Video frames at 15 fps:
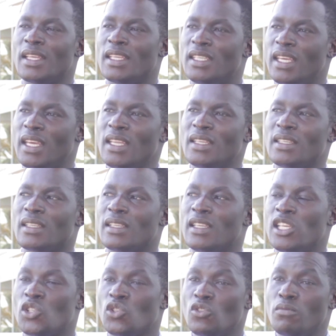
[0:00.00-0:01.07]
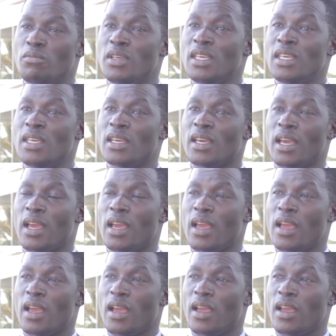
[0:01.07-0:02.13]
then they should be
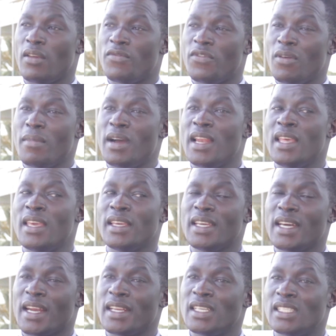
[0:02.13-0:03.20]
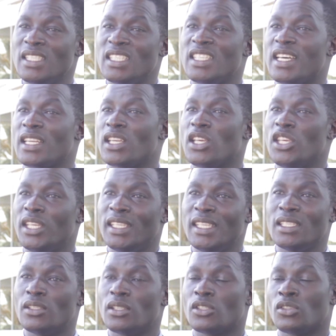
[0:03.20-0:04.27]
formally guaranteed that
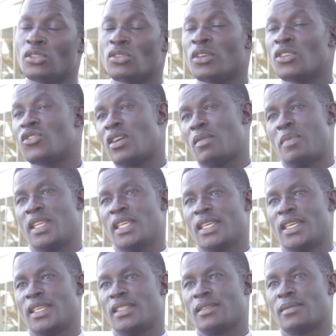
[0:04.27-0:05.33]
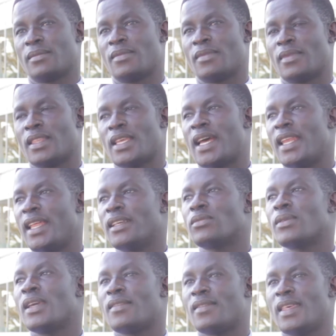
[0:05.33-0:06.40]
this is not going to happen again. And that's
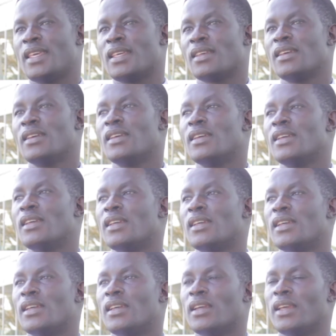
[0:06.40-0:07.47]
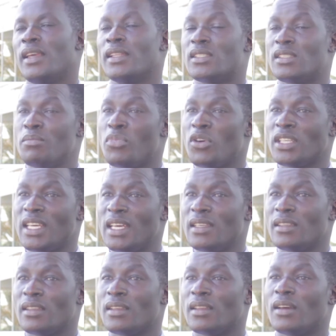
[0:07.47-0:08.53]
why I think it's important.
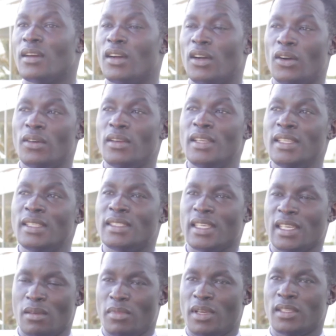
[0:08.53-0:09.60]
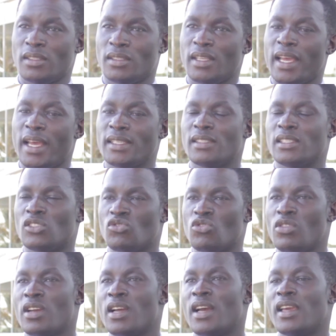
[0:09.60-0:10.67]
All these segments has a
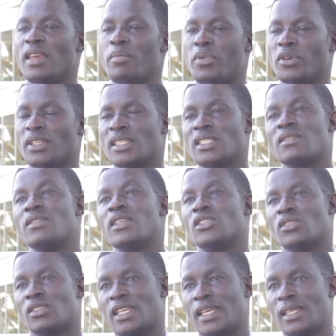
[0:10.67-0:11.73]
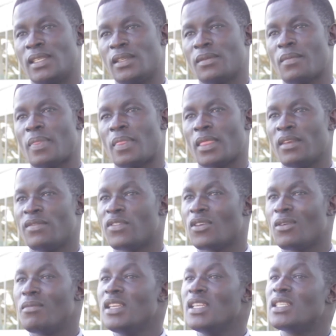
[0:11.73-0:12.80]
stronger importance of the society. If
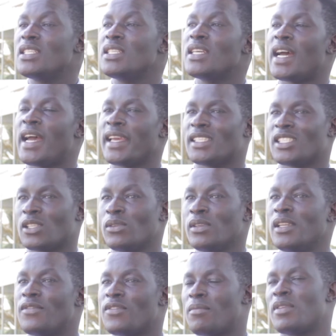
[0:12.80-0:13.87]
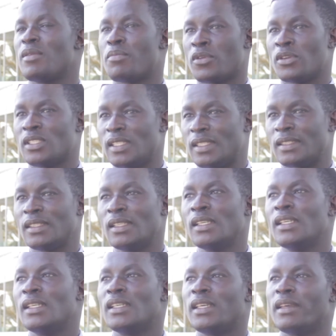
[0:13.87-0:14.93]
community are excluded from the process,
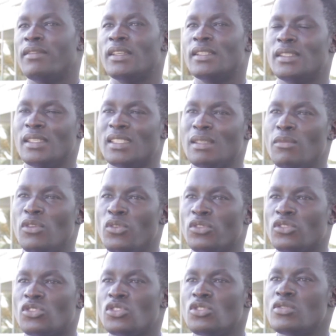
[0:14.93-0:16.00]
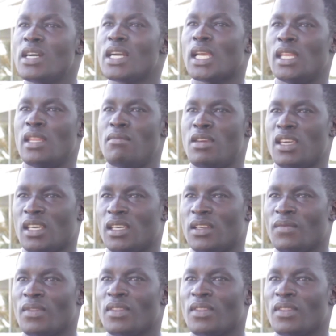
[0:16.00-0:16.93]
if the system looks so academic,